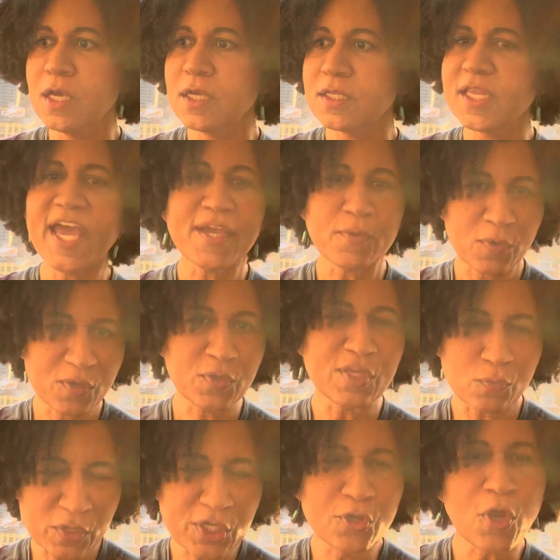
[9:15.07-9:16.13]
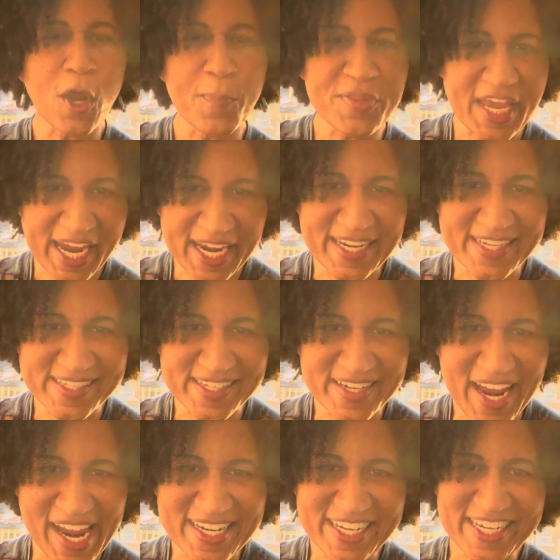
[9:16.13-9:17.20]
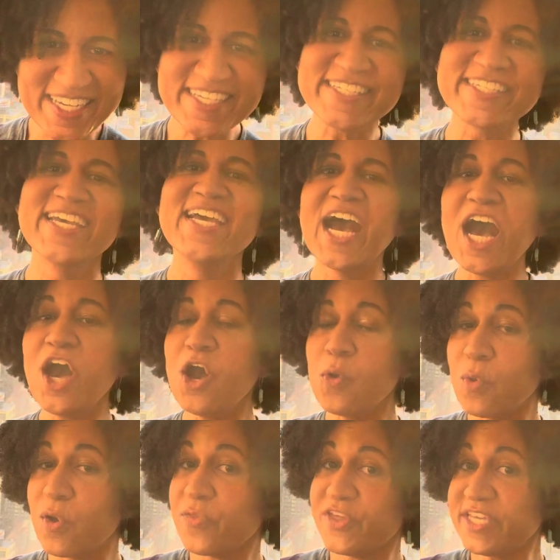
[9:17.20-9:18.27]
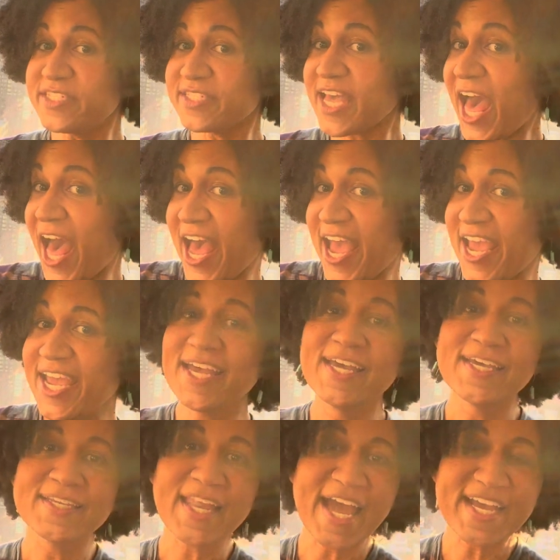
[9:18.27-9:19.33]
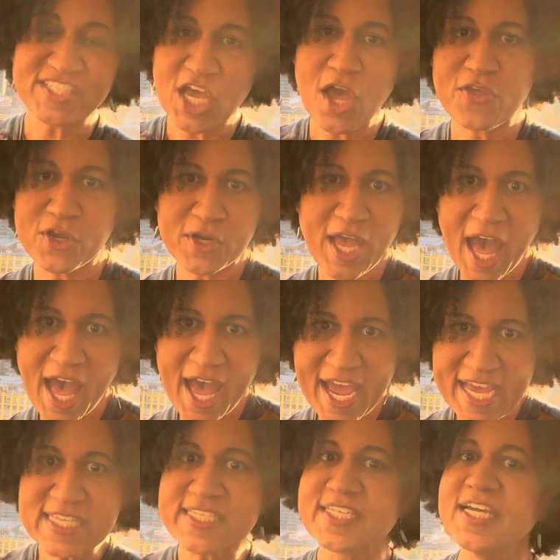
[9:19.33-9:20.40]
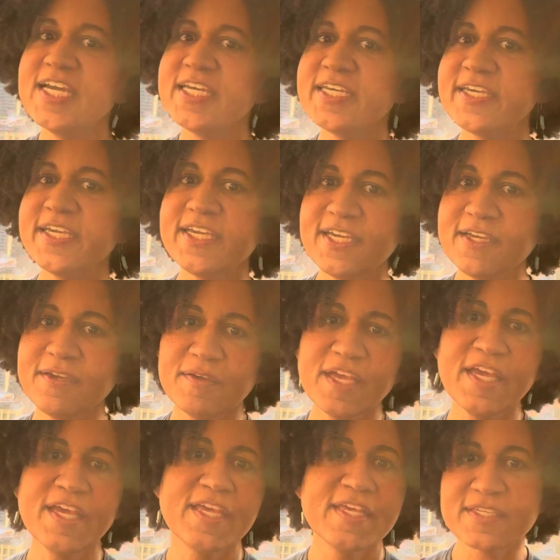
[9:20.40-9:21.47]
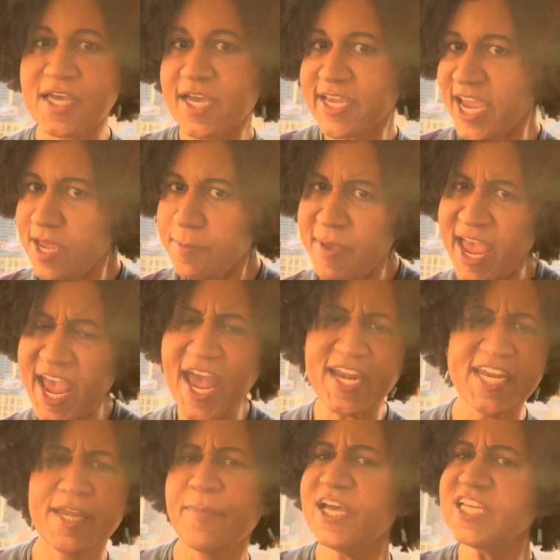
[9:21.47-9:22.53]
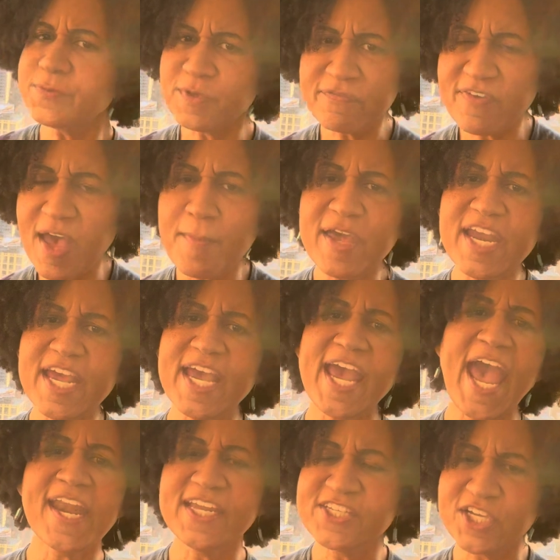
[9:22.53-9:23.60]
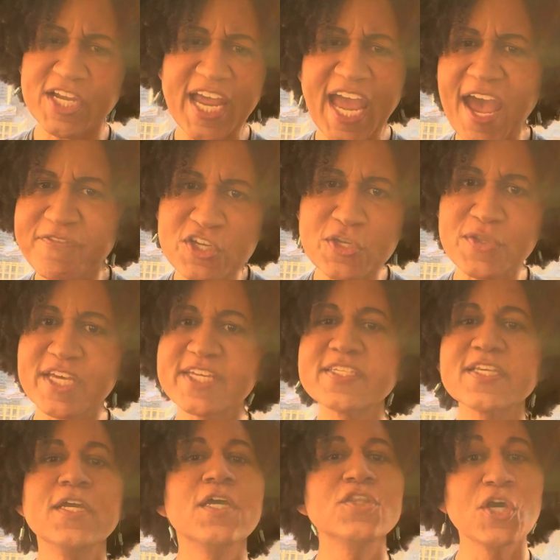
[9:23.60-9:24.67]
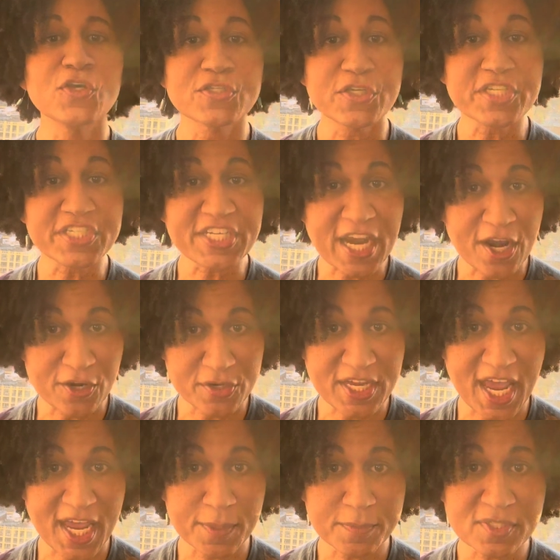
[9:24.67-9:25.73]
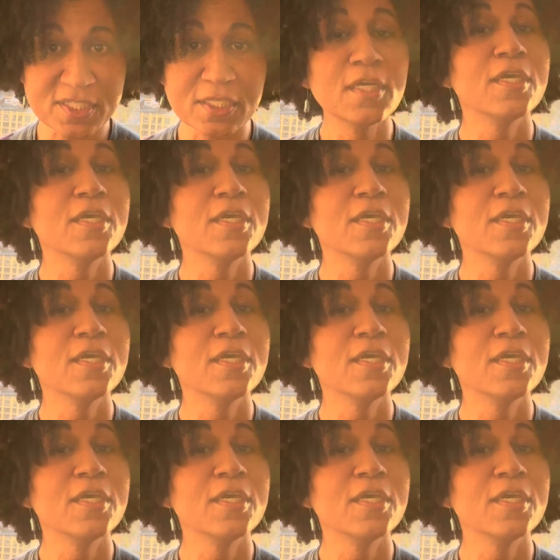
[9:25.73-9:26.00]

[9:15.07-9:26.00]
like when we grew up in the 80s and 90s, oh, well, this guy likes other guys. He is a gay man, he must be effeminate, and he's going to have to do this. Those are stereotypes.